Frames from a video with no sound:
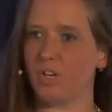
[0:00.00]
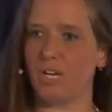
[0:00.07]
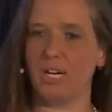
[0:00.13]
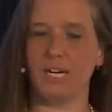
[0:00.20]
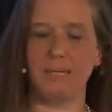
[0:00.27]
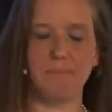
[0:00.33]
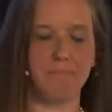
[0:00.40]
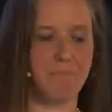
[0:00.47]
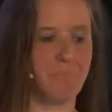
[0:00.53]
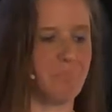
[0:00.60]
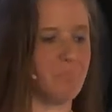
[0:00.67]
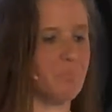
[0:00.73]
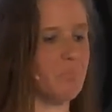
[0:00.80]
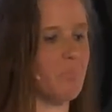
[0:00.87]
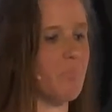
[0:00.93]

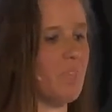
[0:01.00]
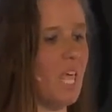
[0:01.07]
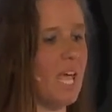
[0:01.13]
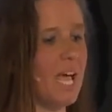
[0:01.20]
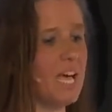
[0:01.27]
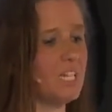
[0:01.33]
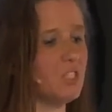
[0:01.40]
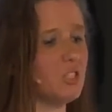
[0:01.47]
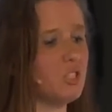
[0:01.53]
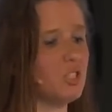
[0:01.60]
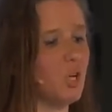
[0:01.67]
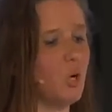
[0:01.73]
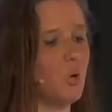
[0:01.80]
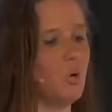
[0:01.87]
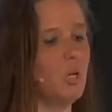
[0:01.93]
And
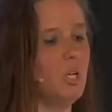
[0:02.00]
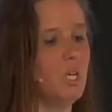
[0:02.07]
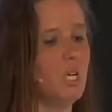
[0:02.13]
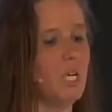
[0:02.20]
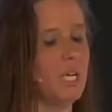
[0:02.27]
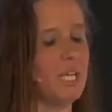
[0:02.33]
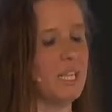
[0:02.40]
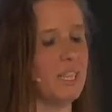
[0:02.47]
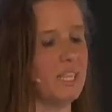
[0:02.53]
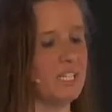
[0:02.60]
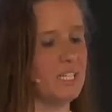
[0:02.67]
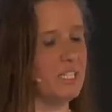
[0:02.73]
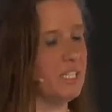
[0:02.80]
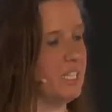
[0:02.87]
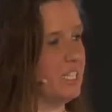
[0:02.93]
so
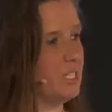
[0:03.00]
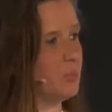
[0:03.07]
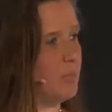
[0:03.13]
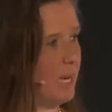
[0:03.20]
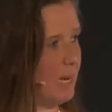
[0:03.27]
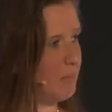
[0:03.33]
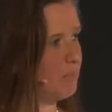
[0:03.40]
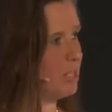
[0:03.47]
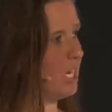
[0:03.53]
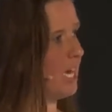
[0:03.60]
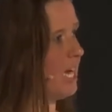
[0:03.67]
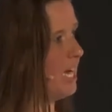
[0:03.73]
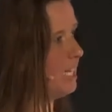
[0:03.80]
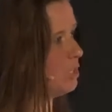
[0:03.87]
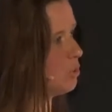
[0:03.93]
these
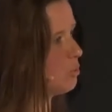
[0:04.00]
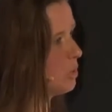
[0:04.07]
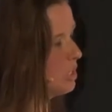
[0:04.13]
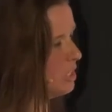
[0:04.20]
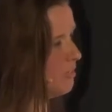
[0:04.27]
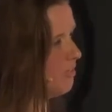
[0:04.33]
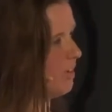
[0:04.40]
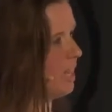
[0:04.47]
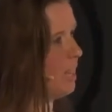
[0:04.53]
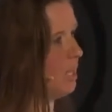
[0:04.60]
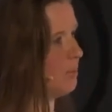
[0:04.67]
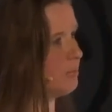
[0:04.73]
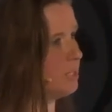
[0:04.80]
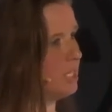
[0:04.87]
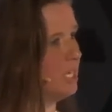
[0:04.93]
peptides were developed